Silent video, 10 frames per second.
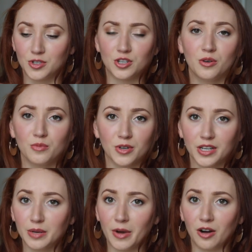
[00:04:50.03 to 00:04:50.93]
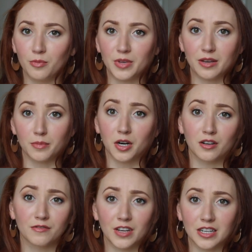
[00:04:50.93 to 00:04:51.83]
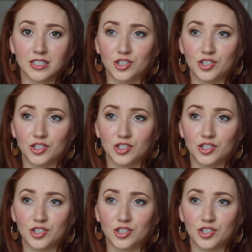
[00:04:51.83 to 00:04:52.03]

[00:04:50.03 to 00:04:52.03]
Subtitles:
don't worry about being perfect,